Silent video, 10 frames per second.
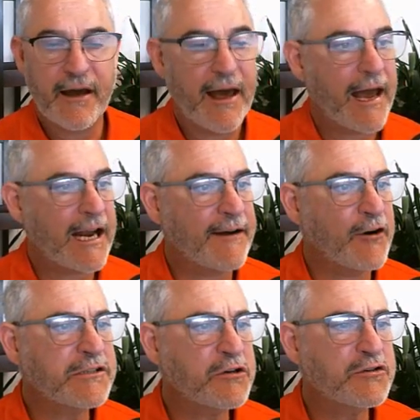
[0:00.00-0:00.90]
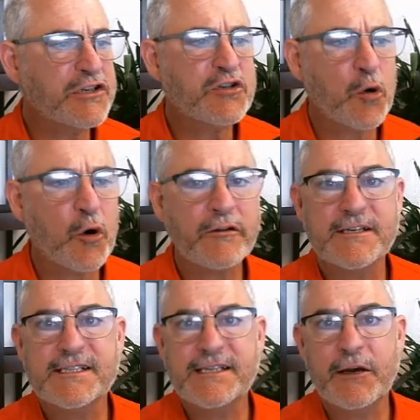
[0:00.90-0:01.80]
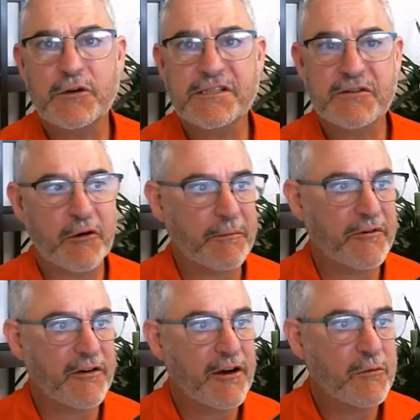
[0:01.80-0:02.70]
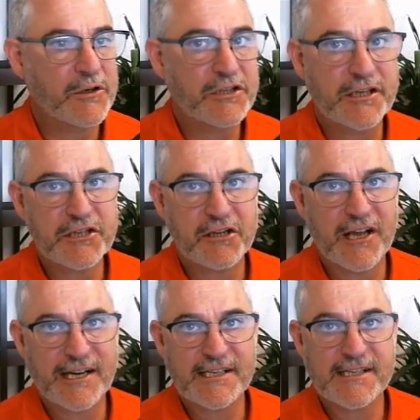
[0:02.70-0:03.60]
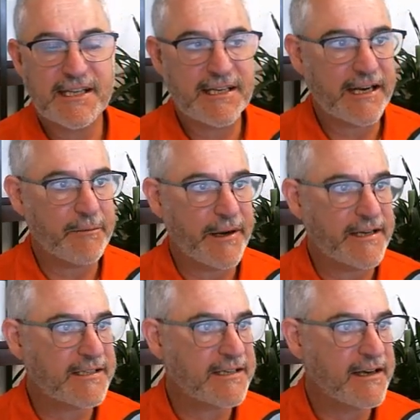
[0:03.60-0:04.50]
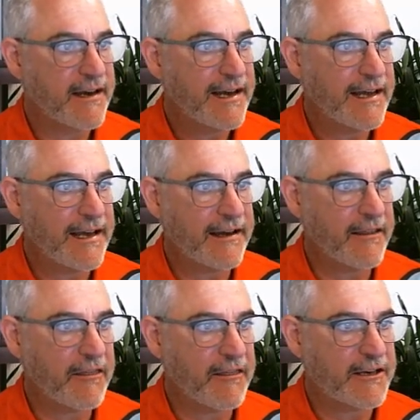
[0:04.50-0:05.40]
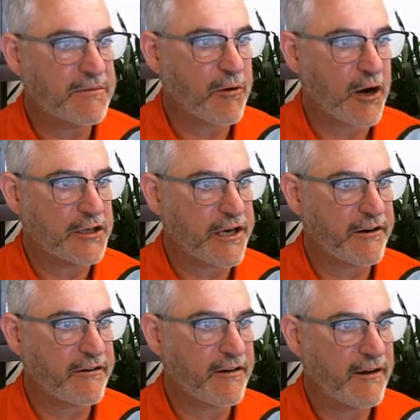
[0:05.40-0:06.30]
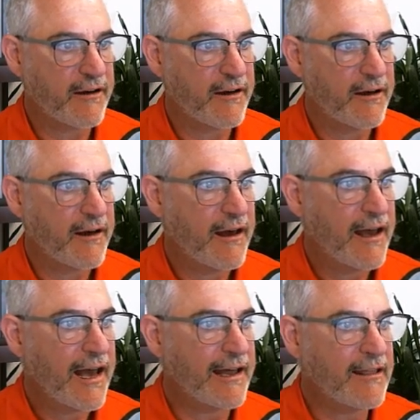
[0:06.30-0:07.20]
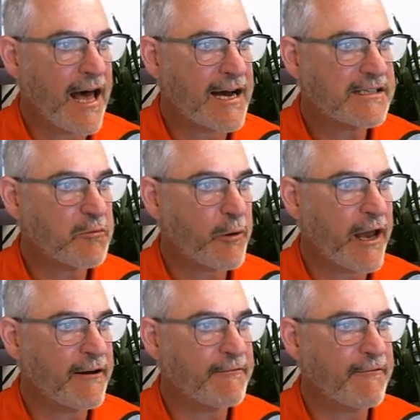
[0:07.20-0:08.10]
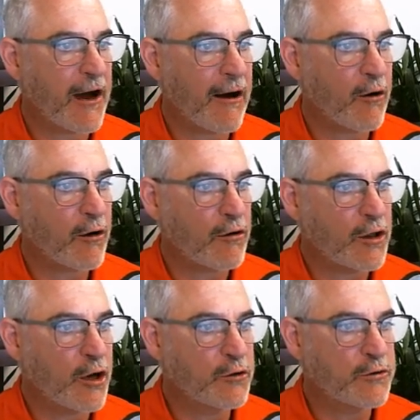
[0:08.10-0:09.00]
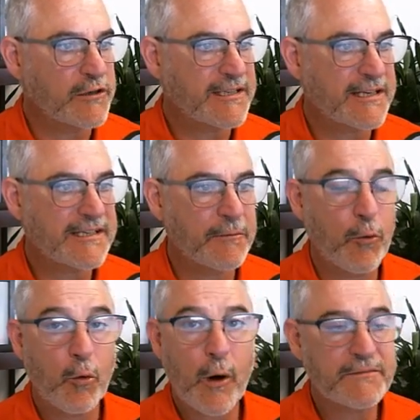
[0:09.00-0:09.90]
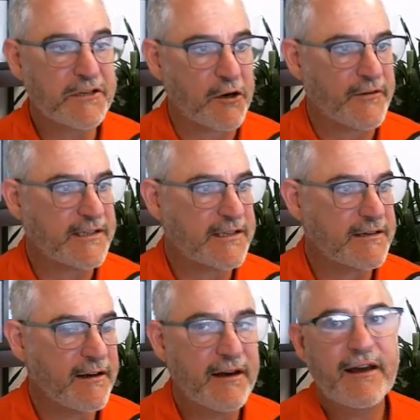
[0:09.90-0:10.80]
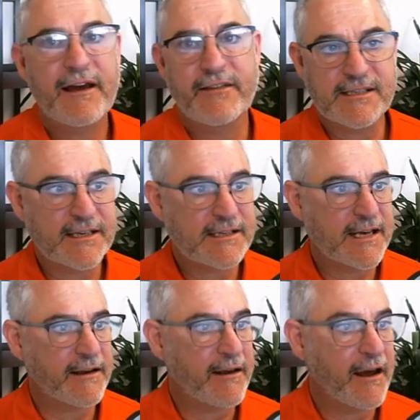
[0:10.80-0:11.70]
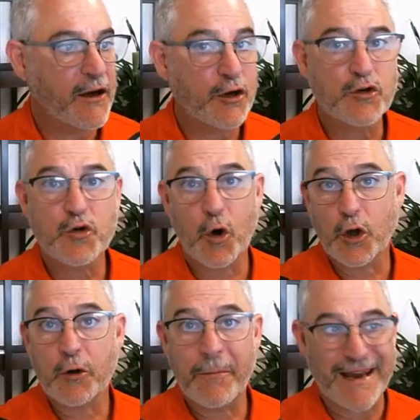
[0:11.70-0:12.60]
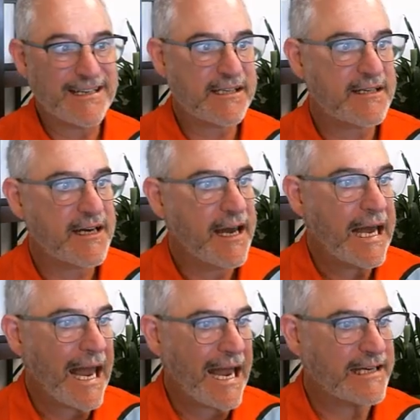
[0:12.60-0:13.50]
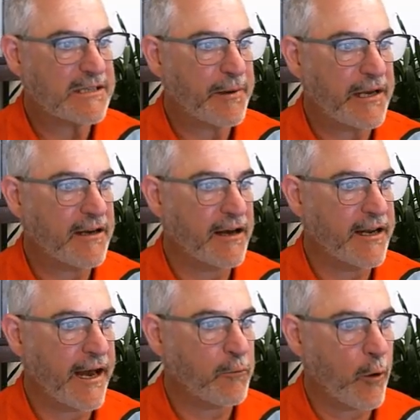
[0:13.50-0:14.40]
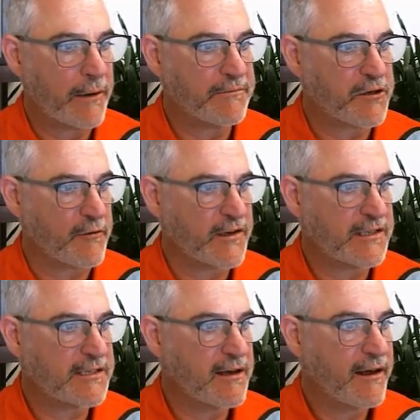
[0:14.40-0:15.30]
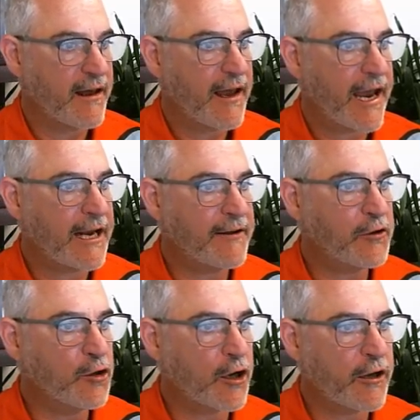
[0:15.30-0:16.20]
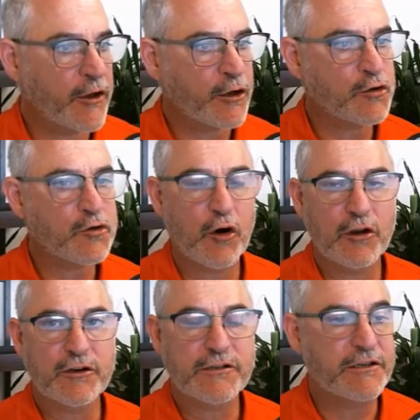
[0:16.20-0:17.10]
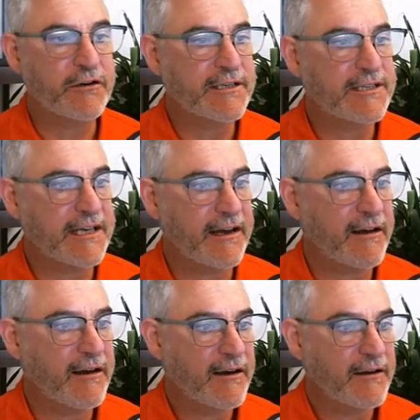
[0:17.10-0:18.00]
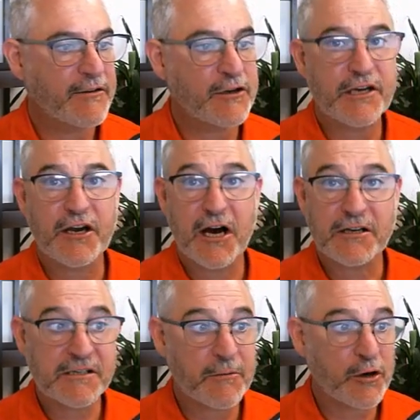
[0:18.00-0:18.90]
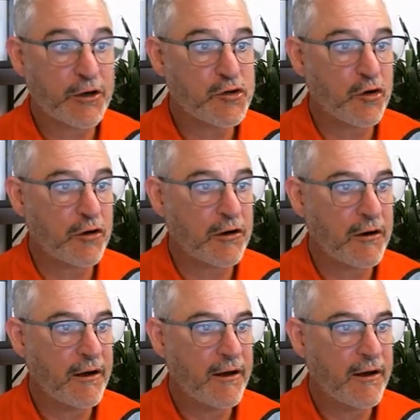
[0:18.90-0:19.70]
And I've also stored the SQL script, which initializes the database in this project. And last, we have our loan system web service. And this is a controller-based ASP.NET web service. And if you look in the controllers, you can see there's a customer controller